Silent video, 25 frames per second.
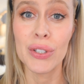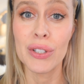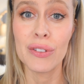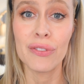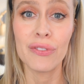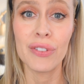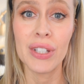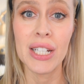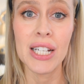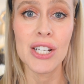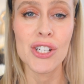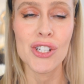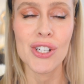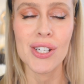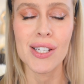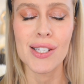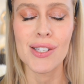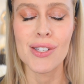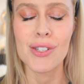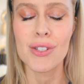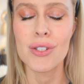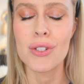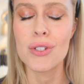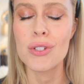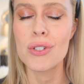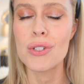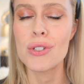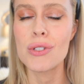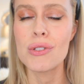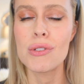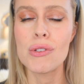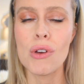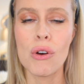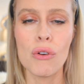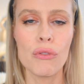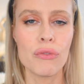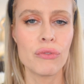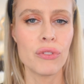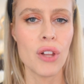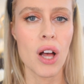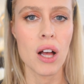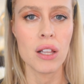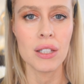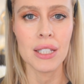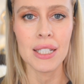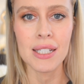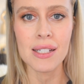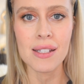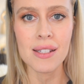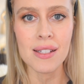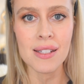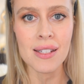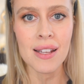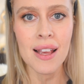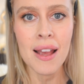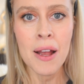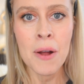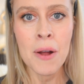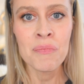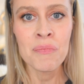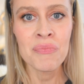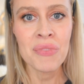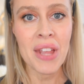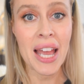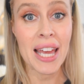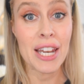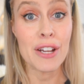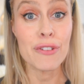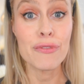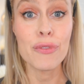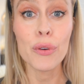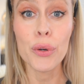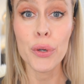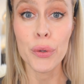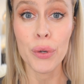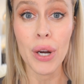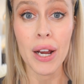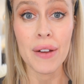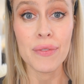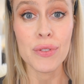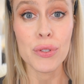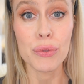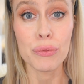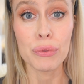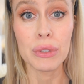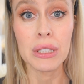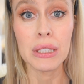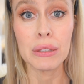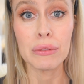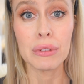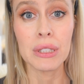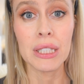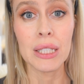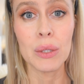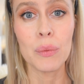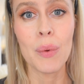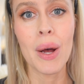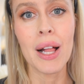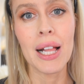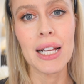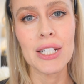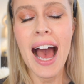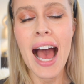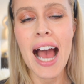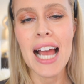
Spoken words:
The finish is so flawless and it photographs really, really well.